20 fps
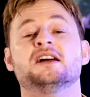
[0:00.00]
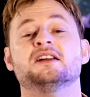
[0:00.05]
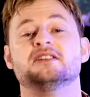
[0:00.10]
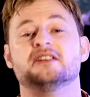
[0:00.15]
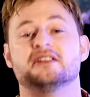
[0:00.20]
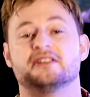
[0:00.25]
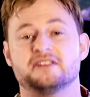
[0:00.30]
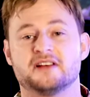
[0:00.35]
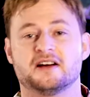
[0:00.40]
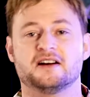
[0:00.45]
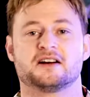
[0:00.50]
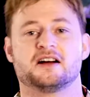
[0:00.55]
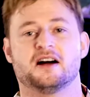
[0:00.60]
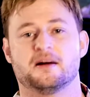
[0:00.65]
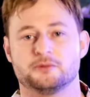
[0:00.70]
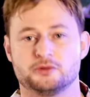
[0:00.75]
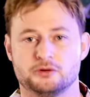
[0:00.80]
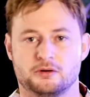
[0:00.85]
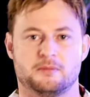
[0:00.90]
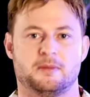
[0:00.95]
to suck
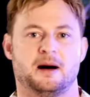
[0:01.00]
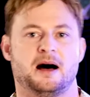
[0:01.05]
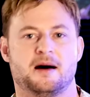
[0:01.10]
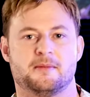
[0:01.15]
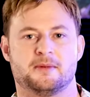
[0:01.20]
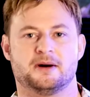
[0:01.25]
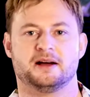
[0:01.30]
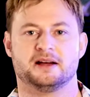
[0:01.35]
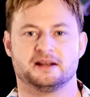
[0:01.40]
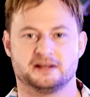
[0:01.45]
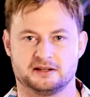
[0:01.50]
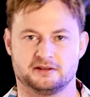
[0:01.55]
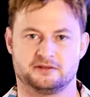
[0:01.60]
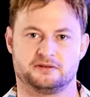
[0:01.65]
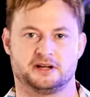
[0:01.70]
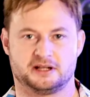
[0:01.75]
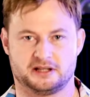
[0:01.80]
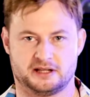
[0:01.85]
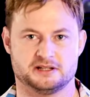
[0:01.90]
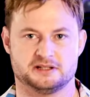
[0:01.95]
up to Obama and
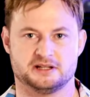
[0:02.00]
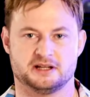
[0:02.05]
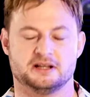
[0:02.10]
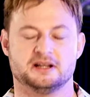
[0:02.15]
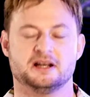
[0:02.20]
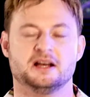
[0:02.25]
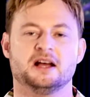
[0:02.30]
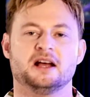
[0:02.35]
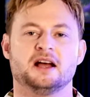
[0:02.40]
Hillary Clinton.